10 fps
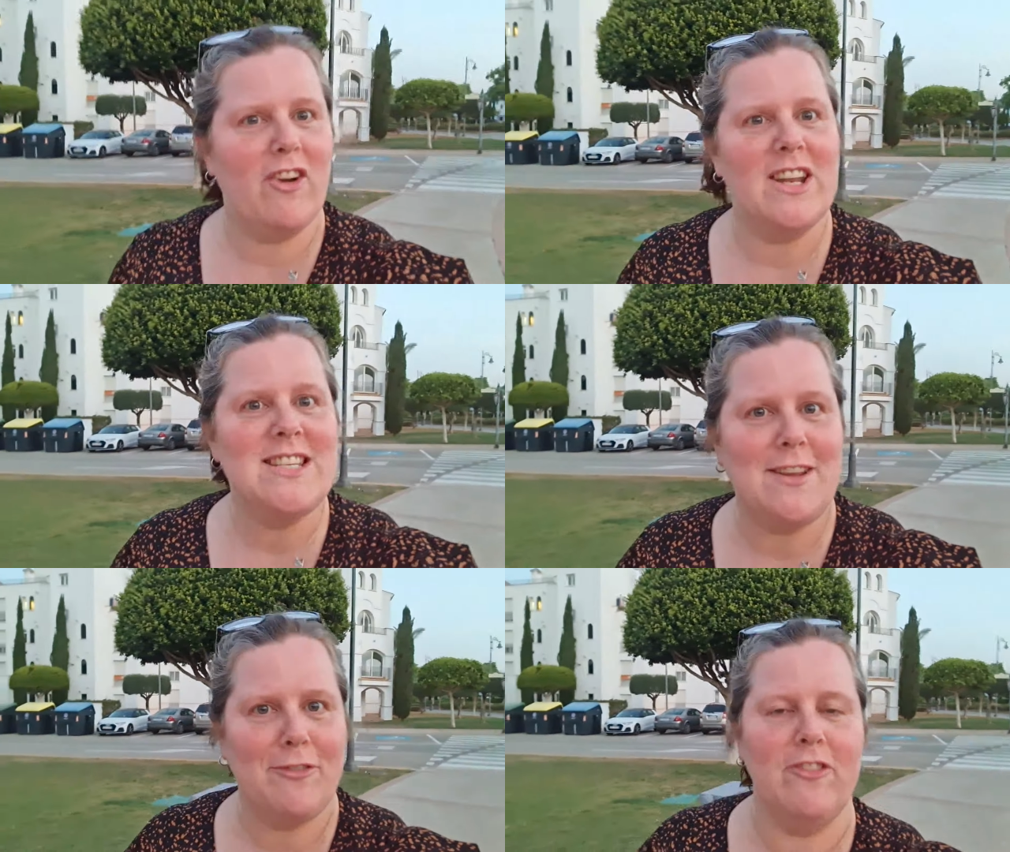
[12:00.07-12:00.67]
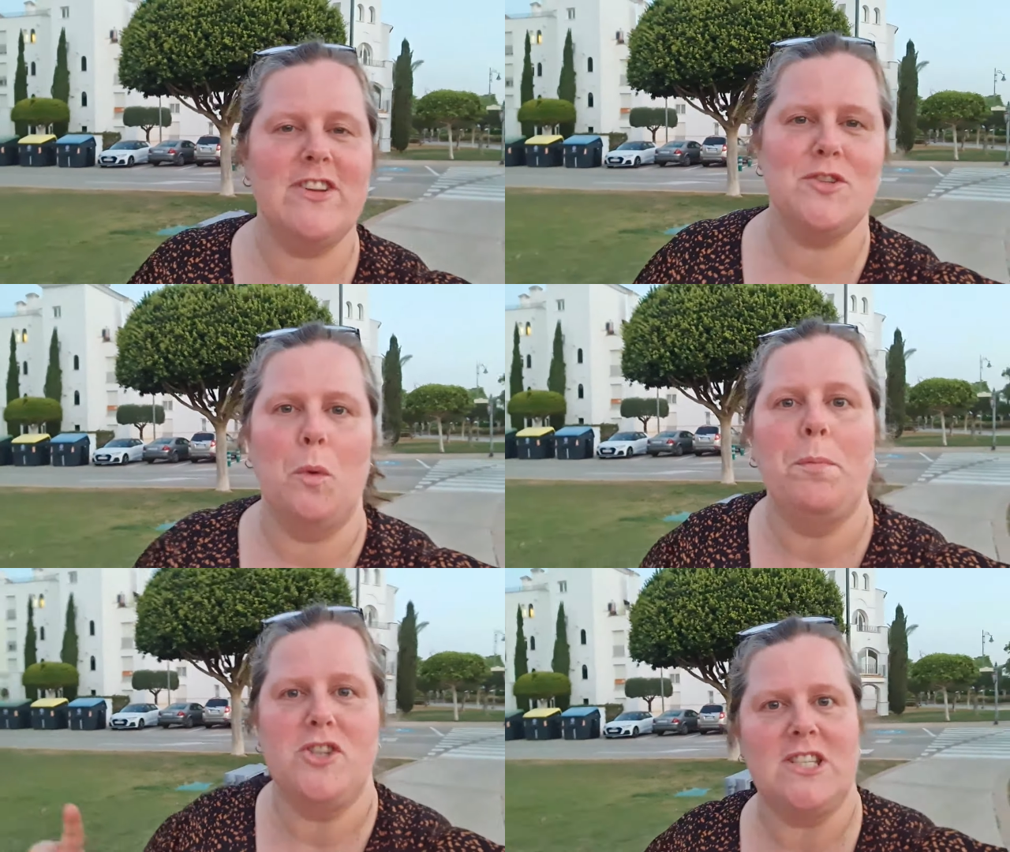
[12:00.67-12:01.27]
are on a different
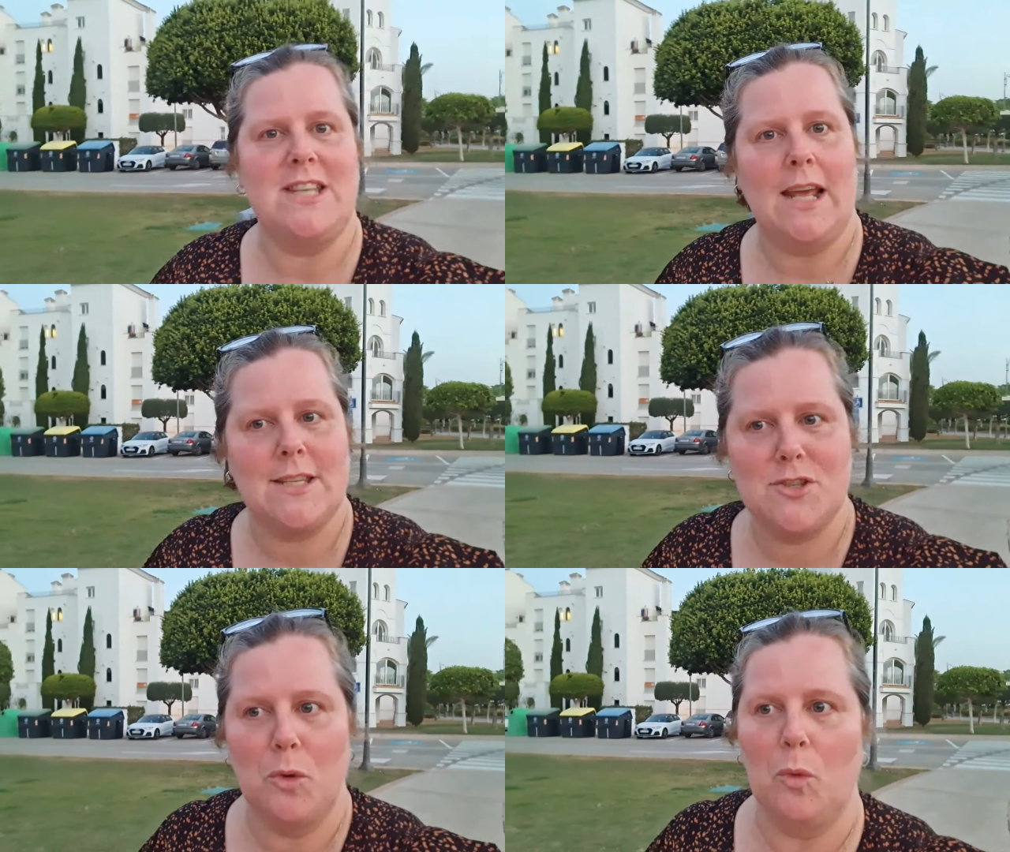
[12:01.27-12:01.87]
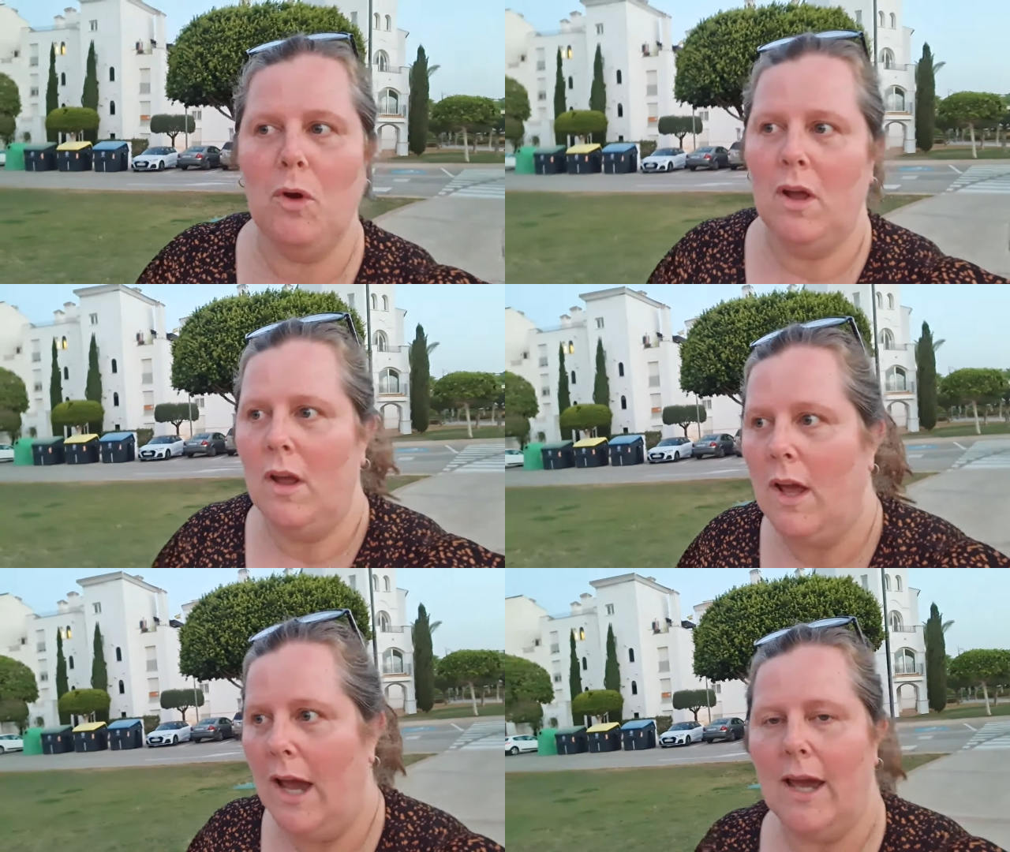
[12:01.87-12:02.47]
resort but just next door
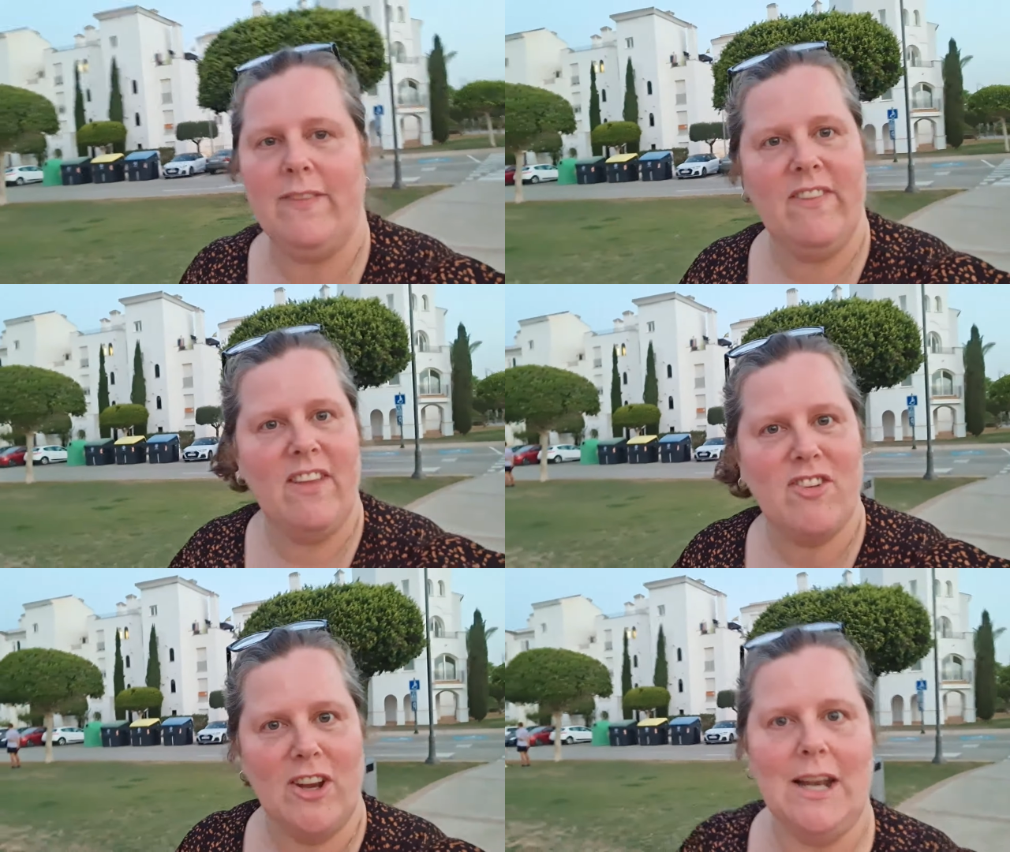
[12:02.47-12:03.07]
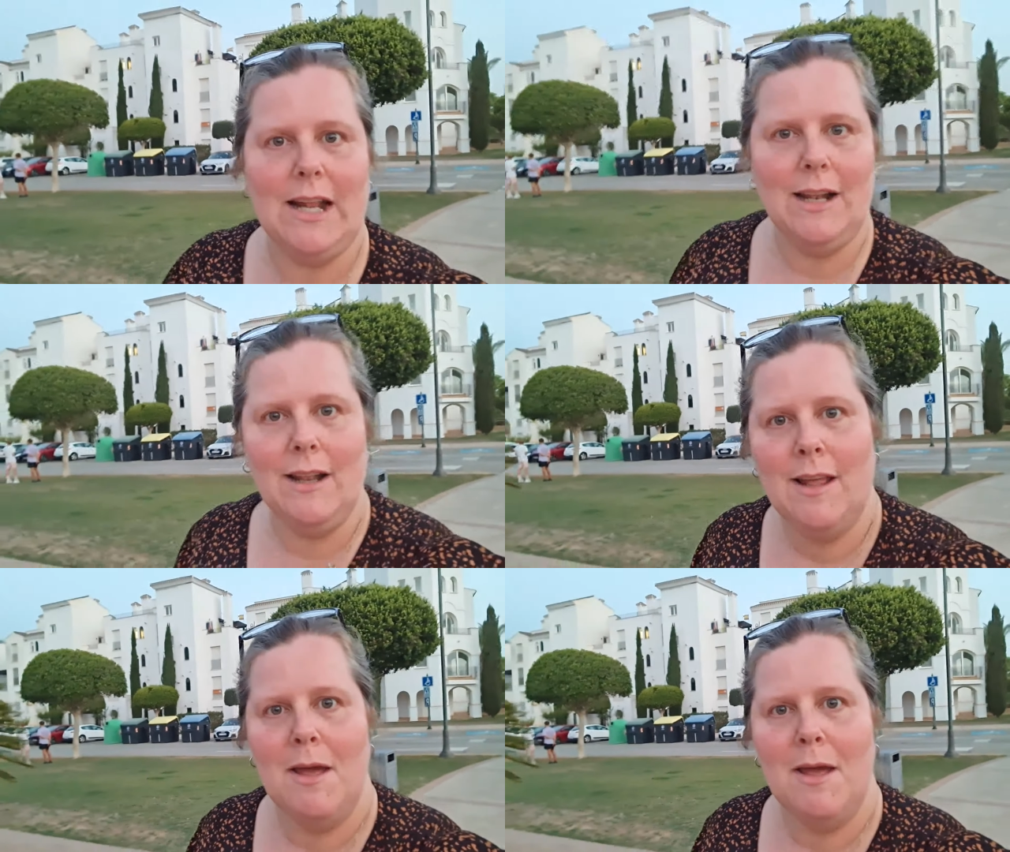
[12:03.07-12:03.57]
and they've got a little